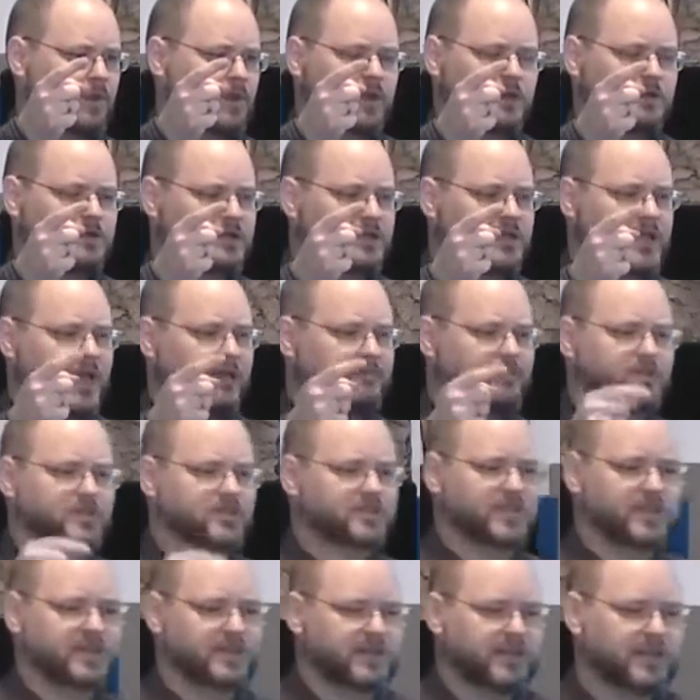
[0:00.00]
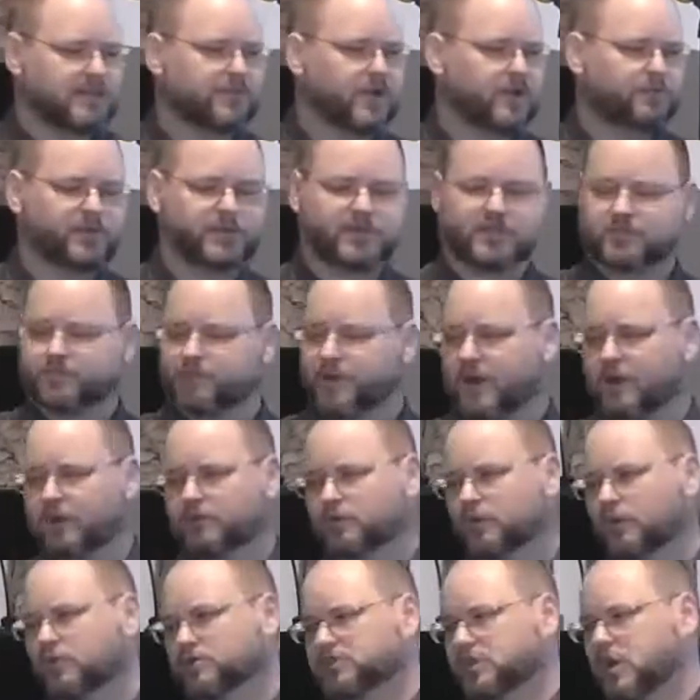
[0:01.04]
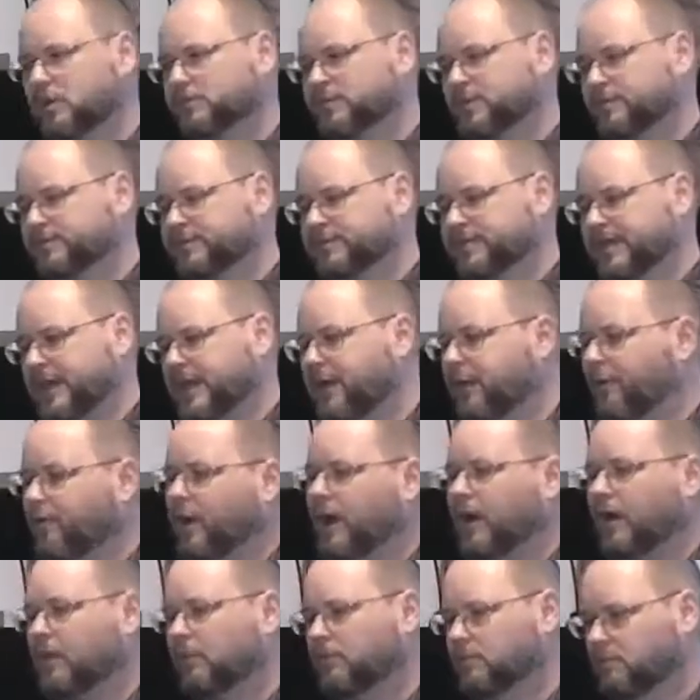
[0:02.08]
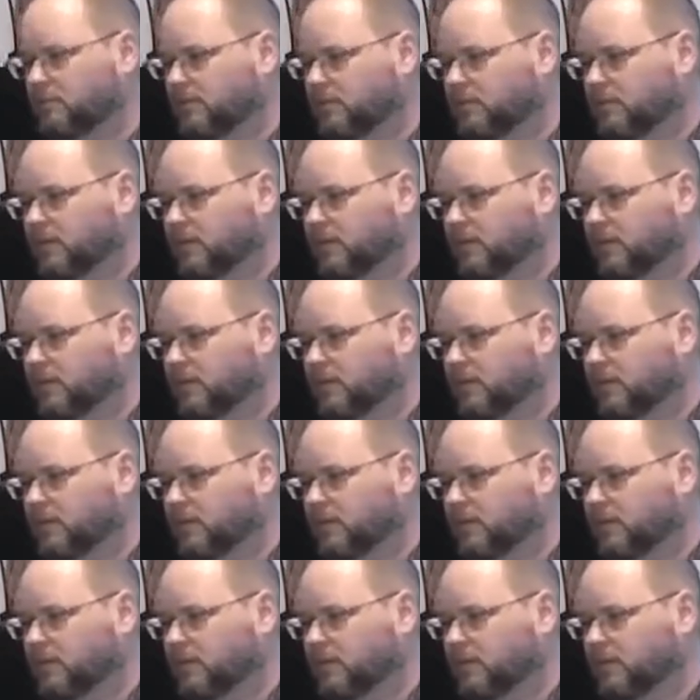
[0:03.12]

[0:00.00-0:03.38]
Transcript: See, David just didn't give up in despair and throw his arms up and say, Oh, well.